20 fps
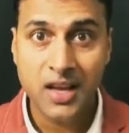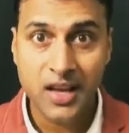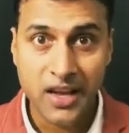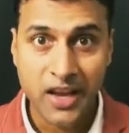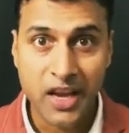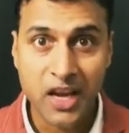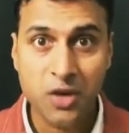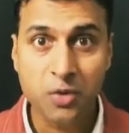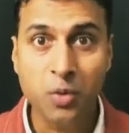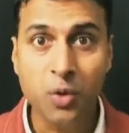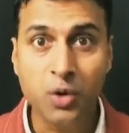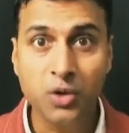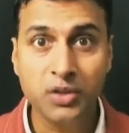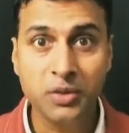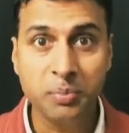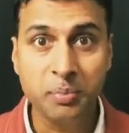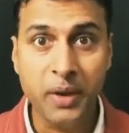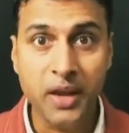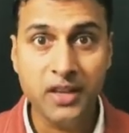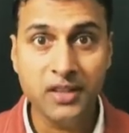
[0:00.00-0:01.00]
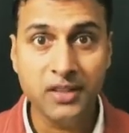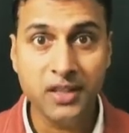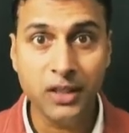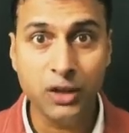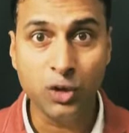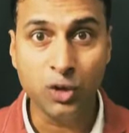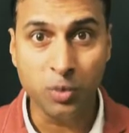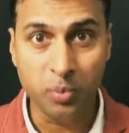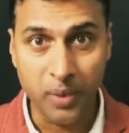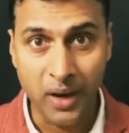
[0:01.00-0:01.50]
It was based in
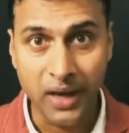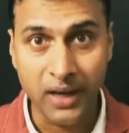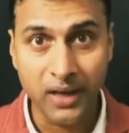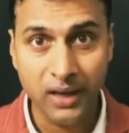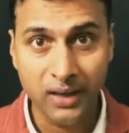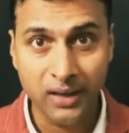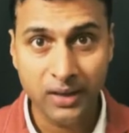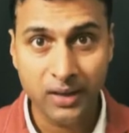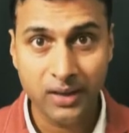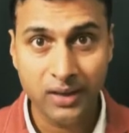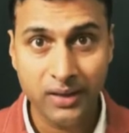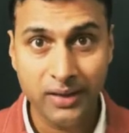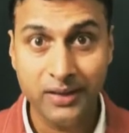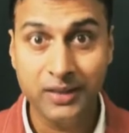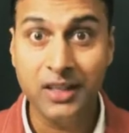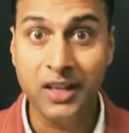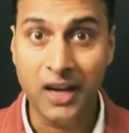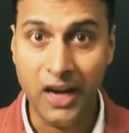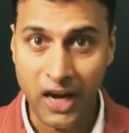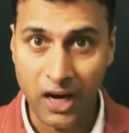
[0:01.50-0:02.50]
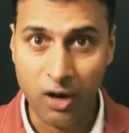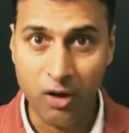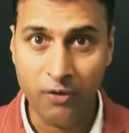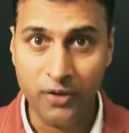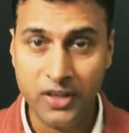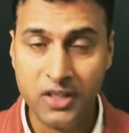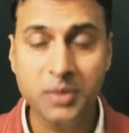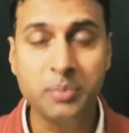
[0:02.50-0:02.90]
Dubai, their head office,